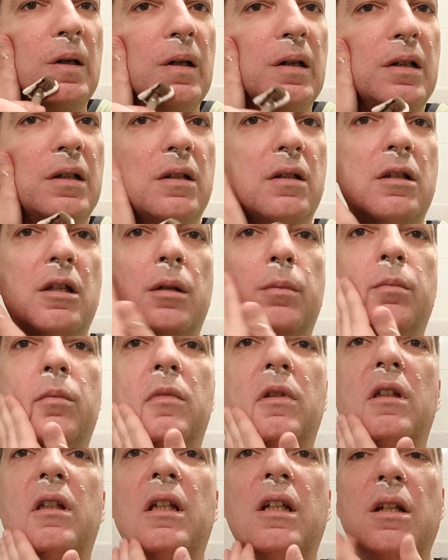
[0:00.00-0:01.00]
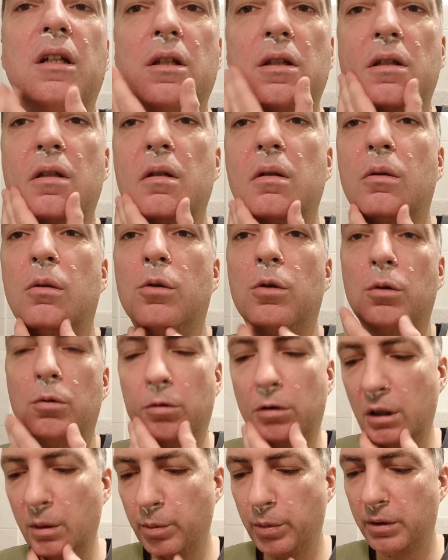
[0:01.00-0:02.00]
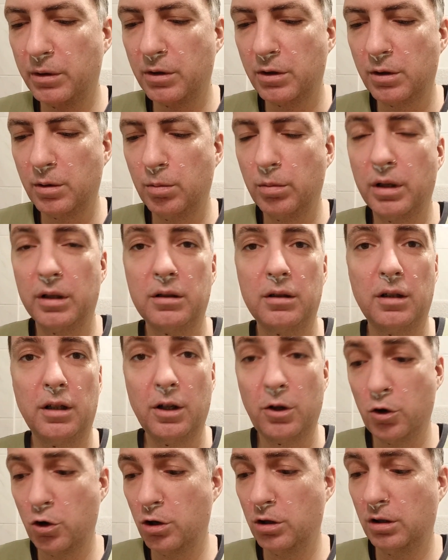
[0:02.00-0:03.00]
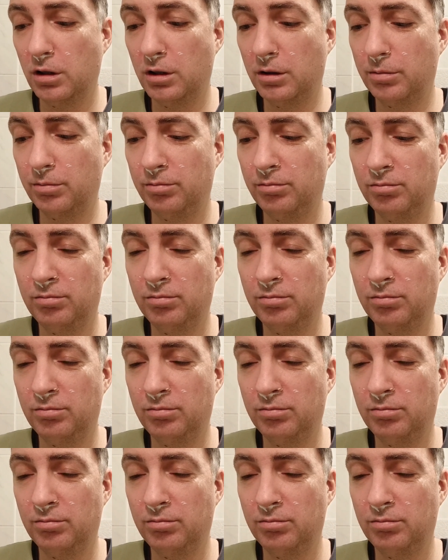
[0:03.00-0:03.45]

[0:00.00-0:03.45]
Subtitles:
some nicks or weepers, but actually